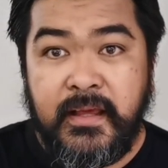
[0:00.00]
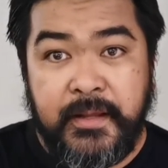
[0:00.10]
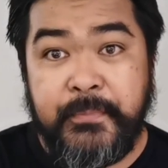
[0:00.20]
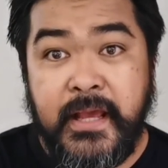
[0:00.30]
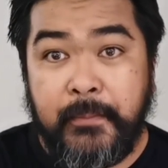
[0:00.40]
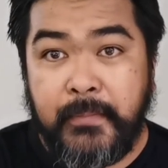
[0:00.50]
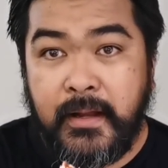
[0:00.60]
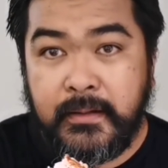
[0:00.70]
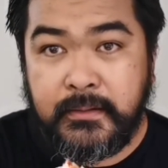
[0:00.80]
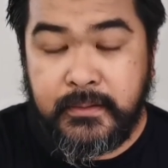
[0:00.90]
Hit me up.
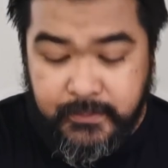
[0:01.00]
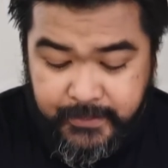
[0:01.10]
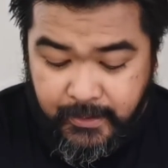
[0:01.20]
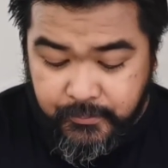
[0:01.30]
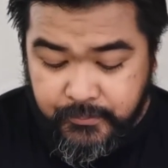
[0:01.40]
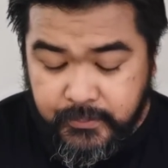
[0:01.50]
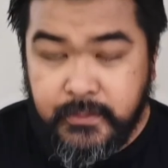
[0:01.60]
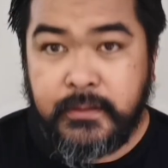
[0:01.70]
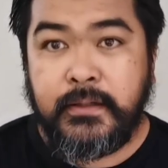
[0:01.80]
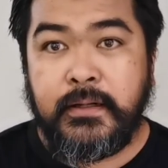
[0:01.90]
Now,
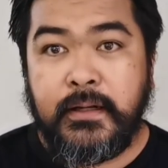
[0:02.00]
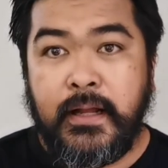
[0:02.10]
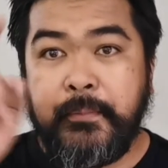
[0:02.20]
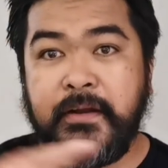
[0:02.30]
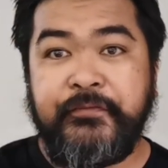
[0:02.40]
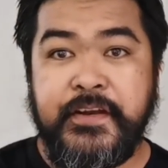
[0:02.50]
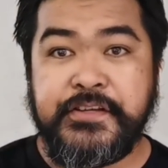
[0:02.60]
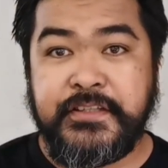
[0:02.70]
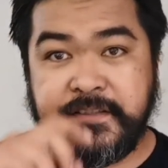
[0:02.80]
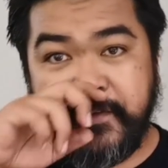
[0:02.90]
I'm gonna
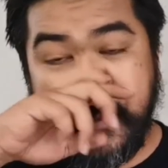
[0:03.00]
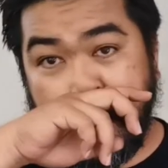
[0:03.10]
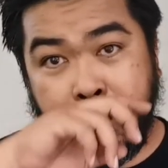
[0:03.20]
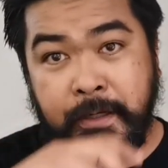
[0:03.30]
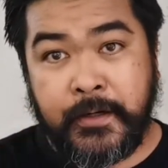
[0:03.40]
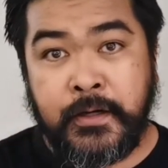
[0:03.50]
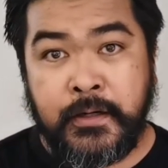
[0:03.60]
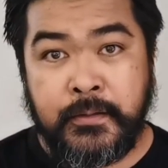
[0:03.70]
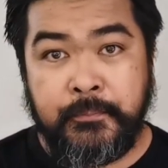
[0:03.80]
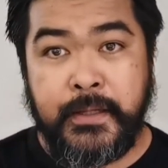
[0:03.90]
finish this video here
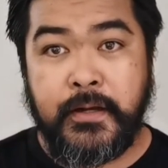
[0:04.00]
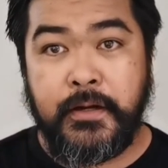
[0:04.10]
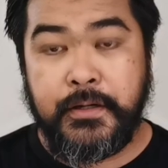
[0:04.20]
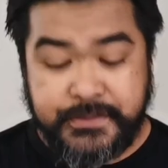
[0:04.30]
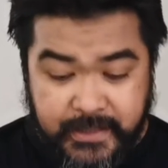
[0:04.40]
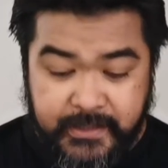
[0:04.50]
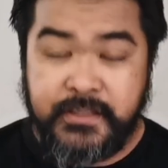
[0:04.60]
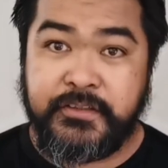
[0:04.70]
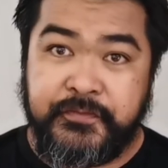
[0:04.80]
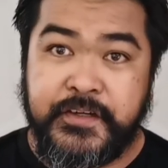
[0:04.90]
because I
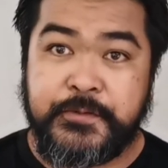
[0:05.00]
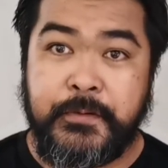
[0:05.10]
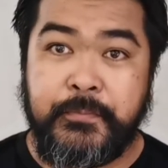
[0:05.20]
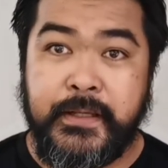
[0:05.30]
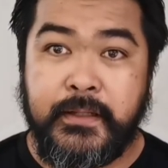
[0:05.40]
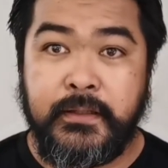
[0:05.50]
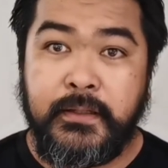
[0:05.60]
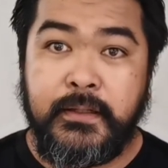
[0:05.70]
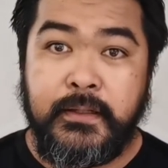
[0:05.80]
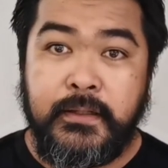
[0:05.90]
need to finish my meal.
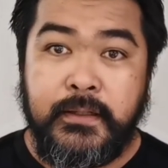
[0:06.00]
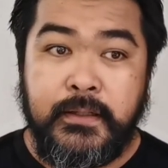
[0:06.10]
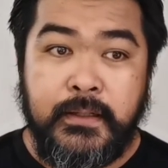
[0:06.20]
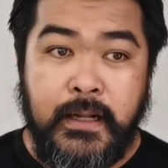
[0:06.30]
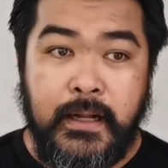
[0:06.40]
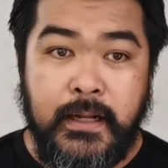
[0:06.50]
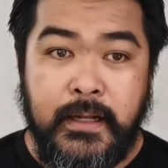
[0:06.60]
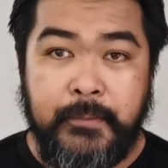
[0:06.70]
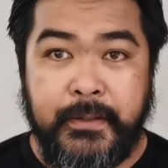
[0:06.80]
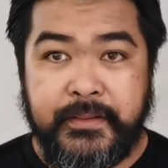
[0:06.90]

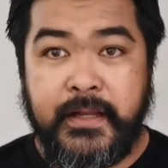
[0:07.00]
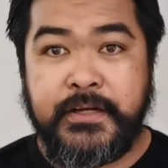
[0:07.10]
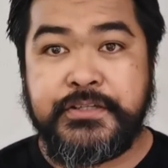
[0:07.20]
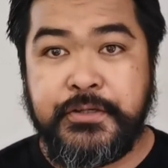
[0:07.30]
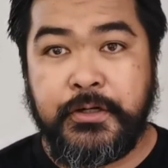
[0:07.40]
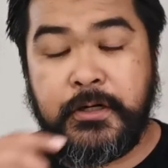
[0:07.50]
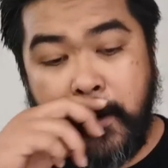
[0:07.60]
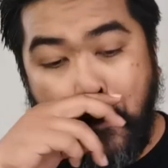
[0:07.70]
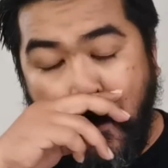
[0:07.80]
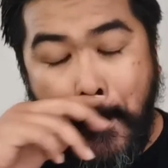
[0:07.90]
But there's
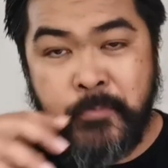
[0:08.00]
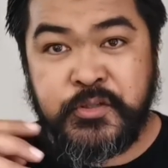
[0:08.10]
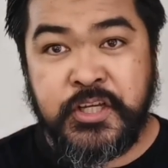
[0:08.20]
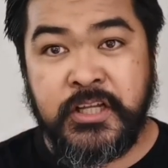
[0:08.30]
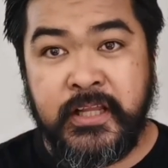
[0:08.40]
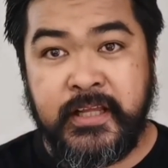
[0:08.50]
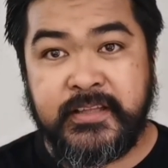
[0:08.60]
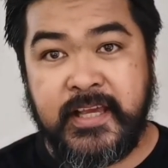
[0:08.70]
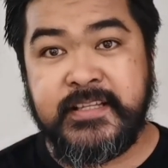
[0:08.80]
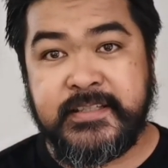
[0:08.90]
your chili
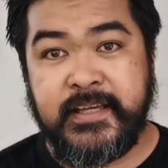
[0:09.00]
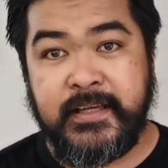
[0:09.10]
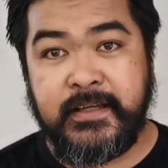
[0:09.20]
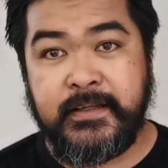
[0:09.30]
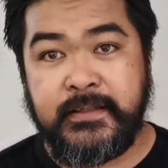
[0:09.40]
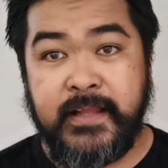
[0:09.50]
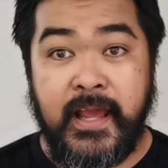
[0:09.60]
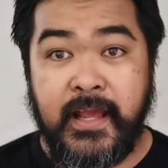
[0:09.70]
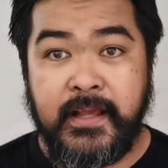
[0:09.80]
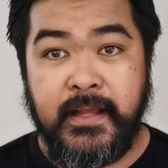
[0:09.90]
tasting
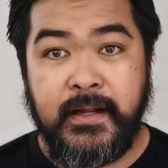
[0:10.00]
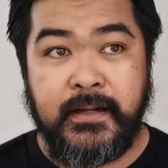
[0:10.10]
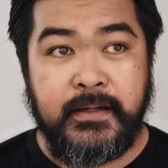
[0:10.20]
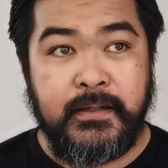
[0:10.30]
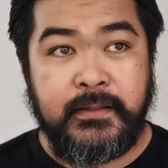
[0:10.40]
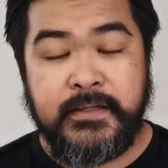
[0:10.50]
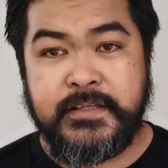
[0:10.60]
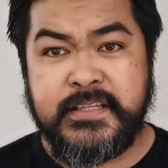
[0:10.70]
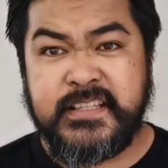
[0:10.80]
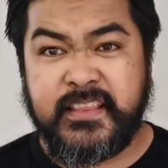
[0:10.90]
day.
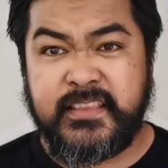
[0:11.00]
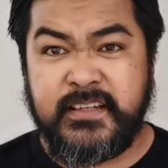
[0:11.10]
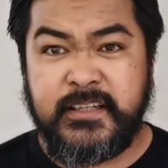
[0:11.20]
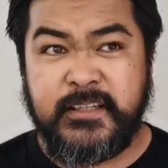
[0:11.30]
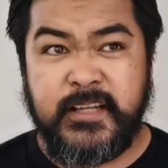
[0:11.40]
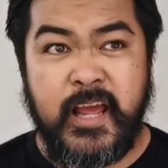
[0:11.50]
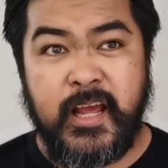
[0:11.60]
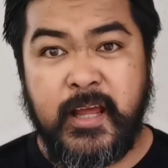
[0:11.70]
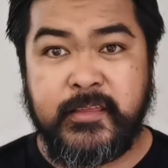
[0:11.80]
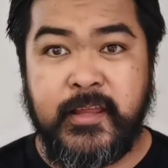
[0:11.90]
This is the third
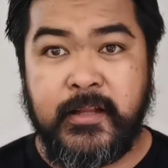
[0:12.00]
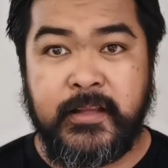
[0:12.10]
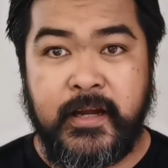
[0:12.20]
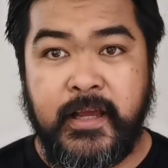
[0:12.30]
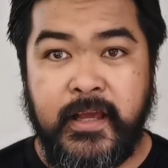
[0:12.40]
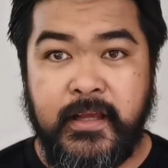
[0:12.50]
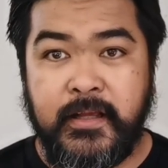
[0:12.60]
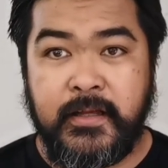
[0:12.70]
day, I think, the